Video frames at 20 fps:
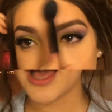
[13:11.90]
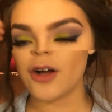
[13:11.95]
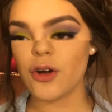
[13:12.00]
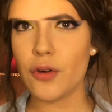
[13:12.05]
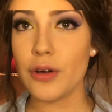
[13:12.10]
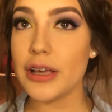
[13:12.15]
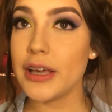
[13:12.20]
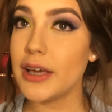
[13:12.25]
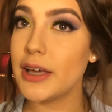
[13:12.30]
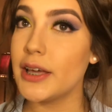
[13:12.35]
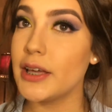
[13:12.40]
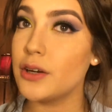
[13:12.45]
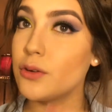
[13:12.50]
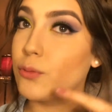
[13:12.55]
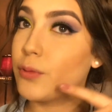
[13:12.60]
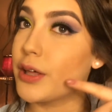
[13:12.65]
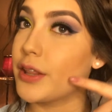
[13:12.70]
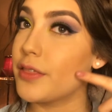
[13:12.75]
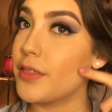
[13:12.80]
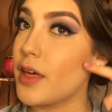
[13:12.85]
Going in
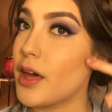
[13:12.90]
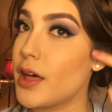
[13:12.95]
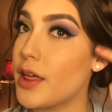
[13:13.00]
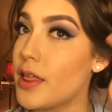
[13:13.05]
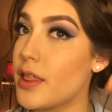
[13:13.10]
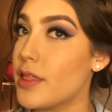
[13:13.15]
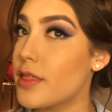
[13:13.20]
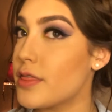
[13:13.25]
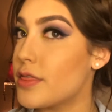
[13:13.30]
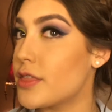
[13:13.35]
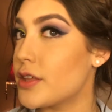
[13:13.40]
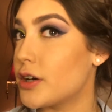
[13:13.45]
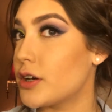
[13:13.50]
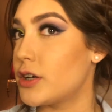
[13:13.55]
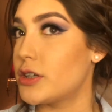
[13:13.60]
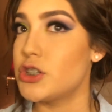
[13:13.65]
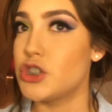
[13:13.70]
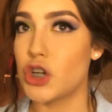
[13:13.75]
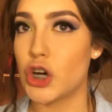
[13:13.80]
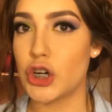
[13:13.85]
with
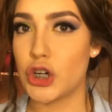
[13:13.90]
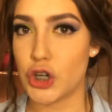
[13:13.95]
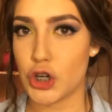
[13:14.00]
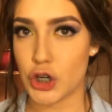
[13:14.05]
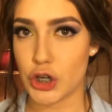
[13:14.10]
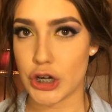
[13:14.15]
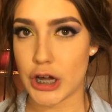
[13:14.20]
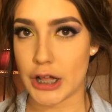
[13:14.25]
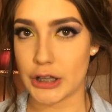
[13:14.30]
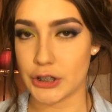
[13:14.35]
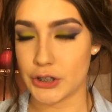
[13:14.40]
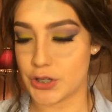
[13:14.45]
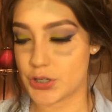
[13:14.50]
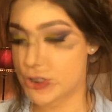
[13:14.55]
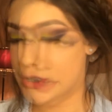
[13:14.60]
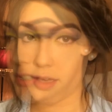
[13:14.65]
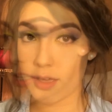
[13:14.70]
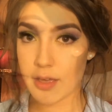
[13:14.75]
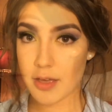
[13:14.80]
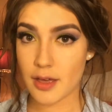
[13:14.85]
the darker
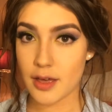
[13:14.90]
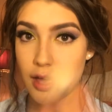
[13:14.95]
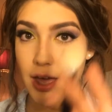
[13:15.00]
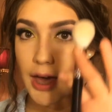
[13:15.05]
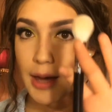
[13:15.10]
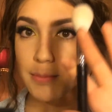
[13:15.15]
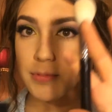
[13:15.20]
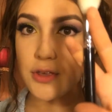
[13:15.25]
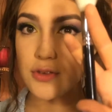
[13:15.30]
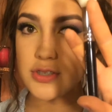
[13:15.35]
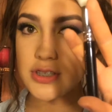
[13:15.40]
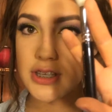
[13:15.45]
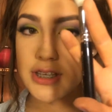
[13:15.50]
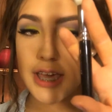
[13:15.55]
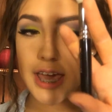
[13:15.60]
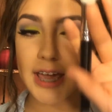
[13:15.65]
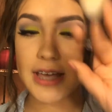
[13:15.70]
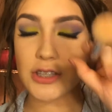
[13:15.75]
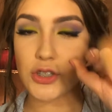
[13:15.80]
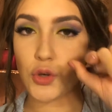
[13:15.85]
colors. I'm
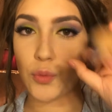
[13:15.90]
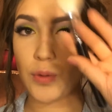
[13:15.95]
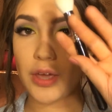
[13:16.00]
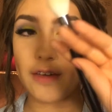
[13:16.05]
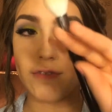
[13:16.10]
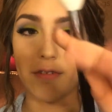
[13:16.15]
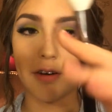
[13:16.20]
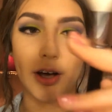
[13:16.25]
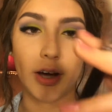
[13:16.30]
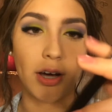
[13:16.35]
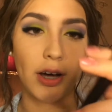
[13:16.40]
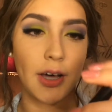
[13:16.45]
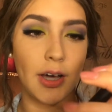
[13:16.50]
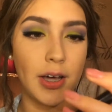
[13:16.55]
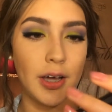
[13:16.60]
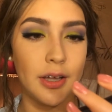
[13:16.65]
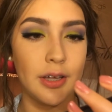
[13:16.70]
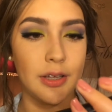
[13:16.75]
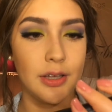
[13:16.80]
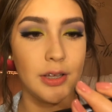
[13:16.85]
using a
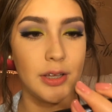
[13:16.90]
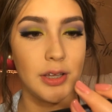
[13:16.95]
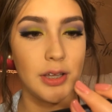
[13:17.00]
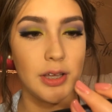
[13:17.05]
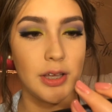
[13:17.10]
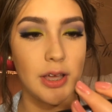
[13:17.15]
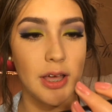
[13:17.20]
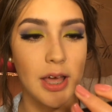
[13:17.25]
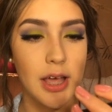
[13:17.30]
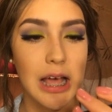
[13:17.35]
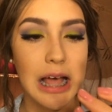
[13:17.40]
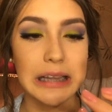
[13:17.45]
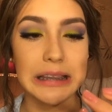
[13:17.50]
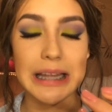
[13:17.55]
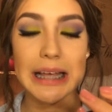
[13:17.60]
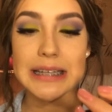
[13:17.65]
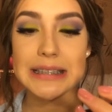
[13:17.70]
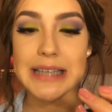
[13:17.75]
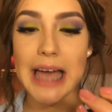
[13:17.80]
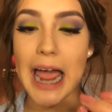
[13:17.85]
Zoeva
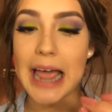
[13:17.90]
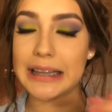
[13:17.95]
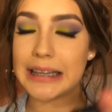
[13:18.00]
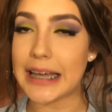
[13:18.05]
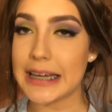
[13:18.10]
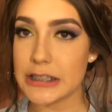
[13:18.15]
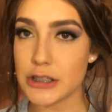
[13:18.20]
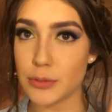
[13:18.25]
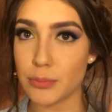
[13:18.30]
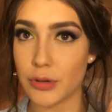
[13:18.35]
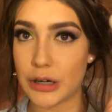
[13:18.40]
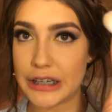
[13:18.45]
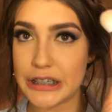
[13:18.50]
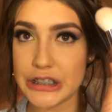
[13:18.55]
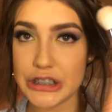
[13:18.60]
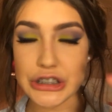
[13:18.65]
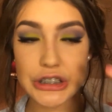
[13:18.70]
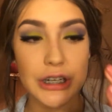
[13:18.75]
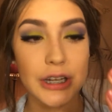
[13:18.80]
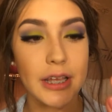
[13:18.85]
Luxe Highlight
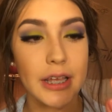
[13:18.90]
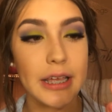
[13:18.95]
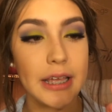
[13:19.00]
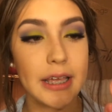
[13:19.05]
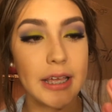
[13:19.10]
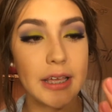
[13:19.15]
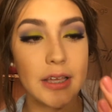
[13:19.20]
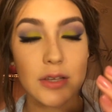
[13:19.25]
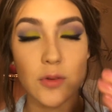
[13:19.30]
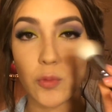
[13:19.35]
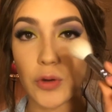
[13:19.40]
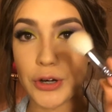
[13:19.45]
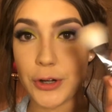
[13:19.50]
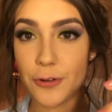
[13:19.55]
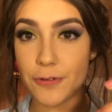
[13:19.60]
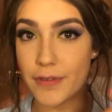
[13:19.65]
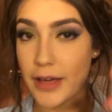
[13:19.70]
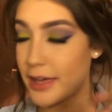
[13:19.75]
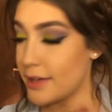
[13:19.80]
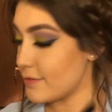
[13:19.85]
Brush
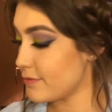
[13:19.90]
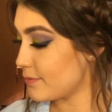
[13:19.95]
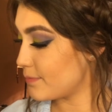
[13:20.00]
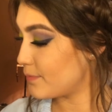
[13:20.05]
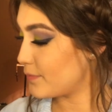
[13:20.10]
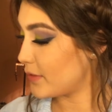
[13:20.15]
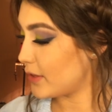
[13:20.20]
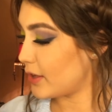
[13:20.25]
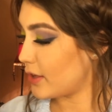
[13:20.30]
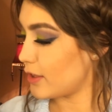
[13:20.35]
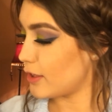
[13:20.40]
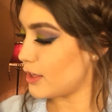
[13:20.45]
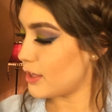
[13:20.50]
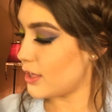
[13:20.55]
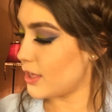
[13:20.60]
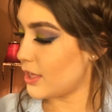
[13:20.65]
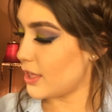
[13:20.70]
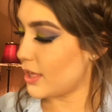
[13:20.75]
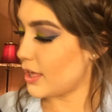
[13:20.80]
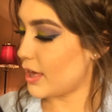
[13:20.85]
105
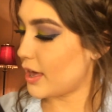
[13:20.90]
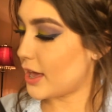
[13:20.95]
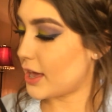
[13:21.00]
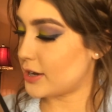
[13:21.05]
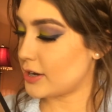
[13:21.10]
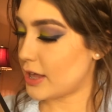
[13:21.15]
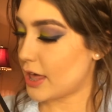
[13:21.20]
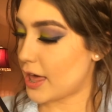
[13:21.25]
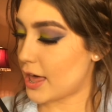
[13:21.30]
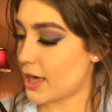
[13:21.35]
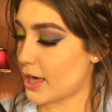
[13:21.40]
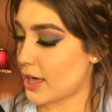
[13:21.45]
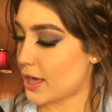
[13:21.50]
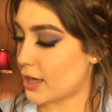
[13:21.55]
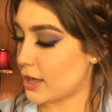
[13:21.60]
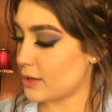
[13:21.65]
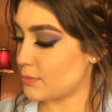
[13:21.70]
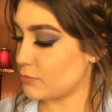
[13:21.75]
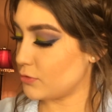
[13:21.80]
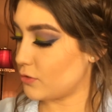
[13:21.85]
and
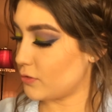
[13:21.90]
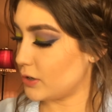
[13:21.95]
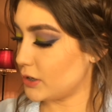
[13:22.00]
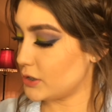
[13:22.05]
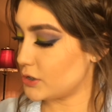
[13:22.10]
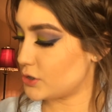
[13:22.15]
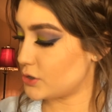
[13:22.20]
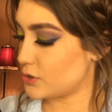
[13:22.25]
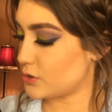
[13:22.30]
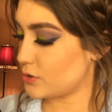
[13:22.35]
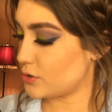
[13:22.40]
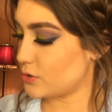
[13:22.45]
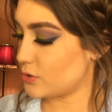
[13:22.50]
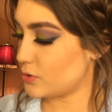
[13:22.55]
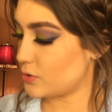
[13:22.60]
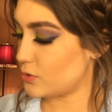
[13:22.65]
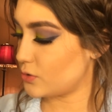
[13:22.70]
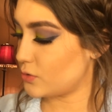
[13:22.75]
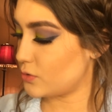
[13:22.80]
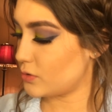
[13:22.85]
I'm going
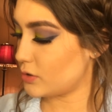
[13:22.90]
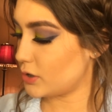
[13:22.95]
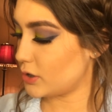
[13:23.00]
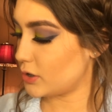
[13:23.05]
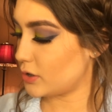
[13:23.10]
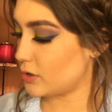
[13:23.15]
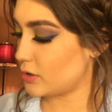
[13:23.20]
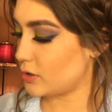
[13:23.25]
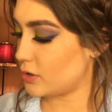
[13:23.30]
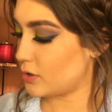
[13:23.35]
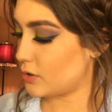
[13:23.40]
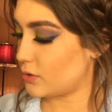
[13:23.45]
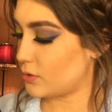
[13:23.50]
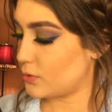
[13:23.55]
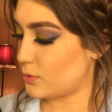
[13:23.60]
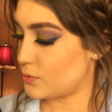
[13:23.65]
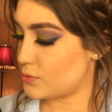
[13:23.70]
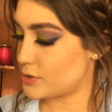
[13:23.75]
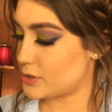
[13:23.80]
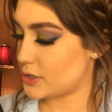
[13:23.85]
to
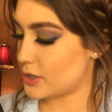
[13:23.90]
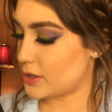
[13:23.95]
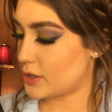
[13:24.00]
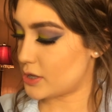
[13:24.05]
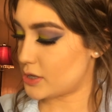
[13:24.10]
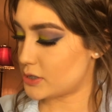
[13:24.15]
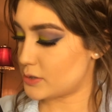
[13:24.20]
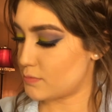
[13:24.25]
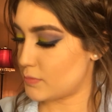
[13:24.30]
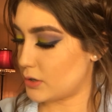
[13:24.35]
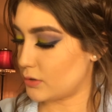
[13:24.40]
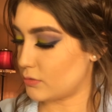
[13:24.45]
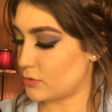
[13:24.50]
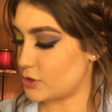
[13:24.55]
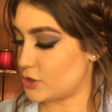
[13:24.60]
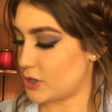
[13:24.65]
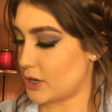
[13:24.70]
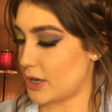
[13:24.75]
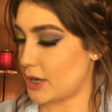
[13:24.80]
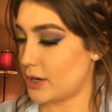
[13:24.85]
use this middle
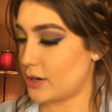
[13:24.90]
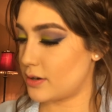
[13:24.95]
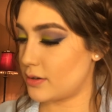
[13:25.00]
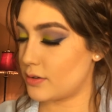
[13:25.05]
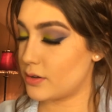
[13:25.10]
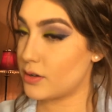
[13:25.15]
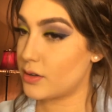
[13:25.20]
shade